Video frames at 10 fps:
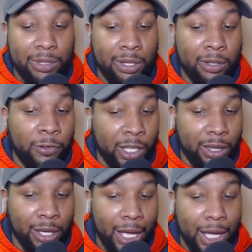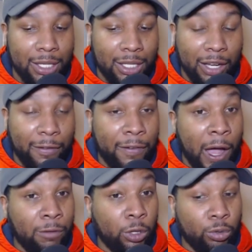in the fifth to take a
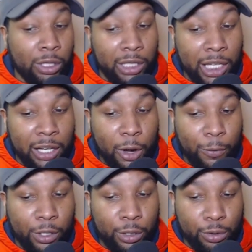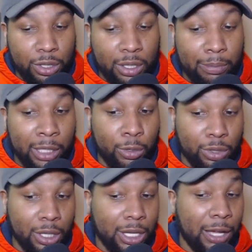five to three lead over Houston, but
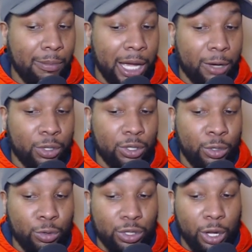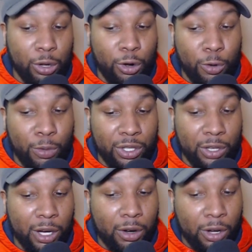Houston came back with two solo homers
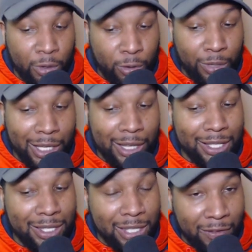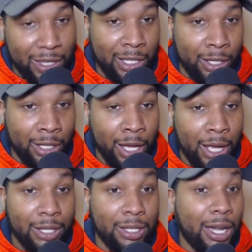of their own in the seventh inning
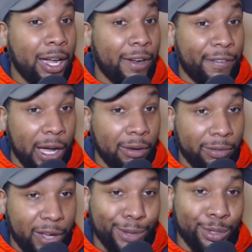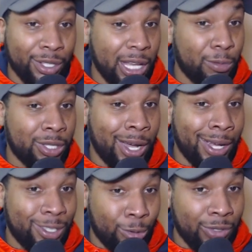to tie at five to five. So this game was
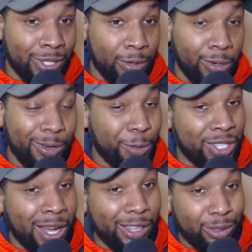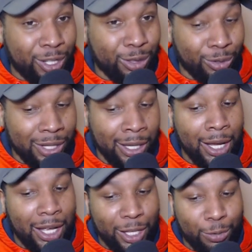tied 0-0. It was tied 3-3, and
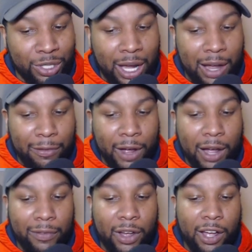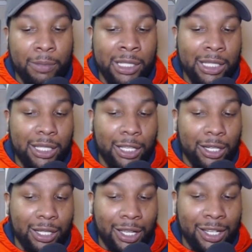then it was tied 5-5. But D.
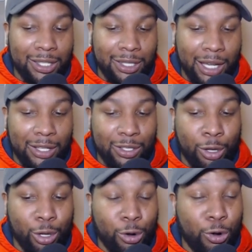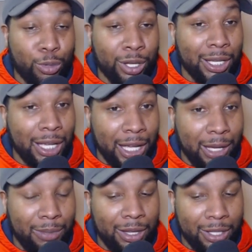Kennedy hit his second solo homer of the
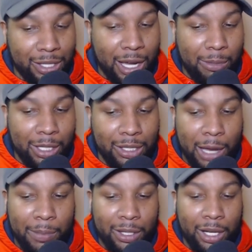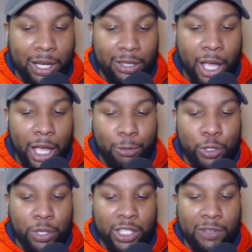game, this time in the top of the ninth, which
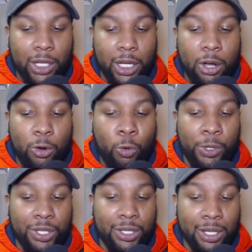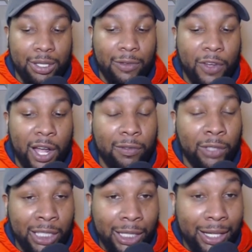would give the Longhorns a six to five
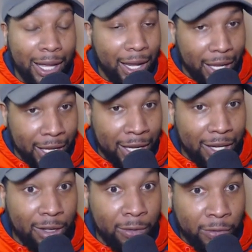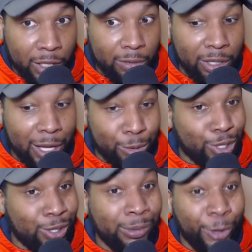lead and the victory. That was
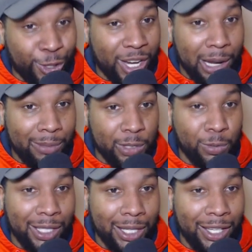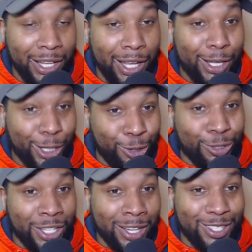just the first time this weekend that your
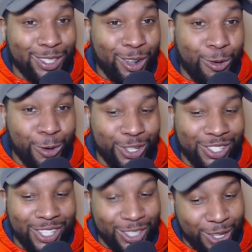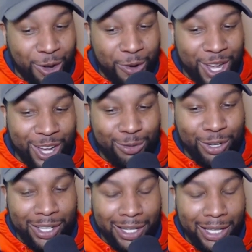Texas Longhorns took the go-ahead
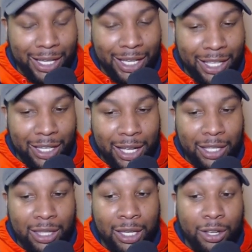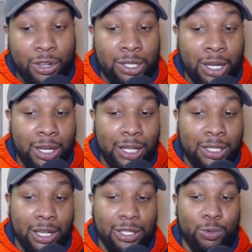run in the ninth inning. On Sunday,
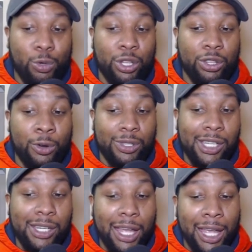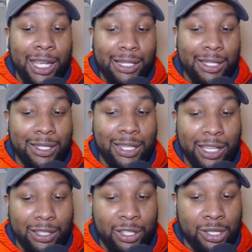Texas won 13 to 8 to
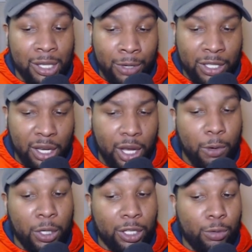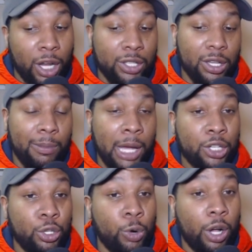take the series, one of the greatest
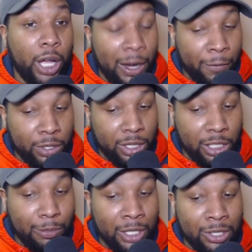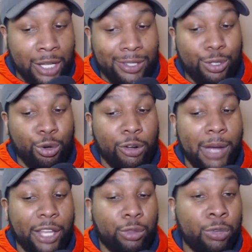comebacks you will ever see because Texas trailed
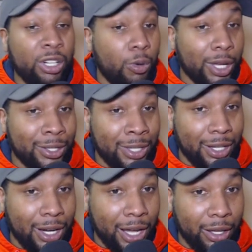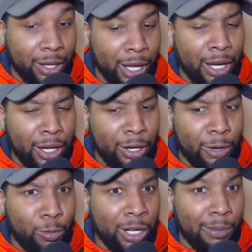by three going into the ninth and ended
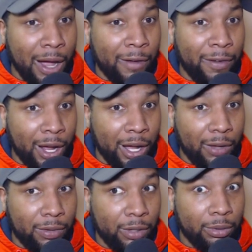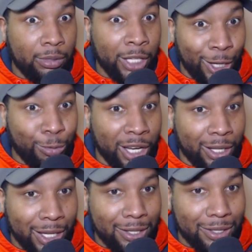up winning by five in
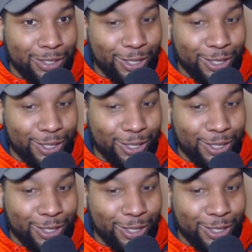regulation,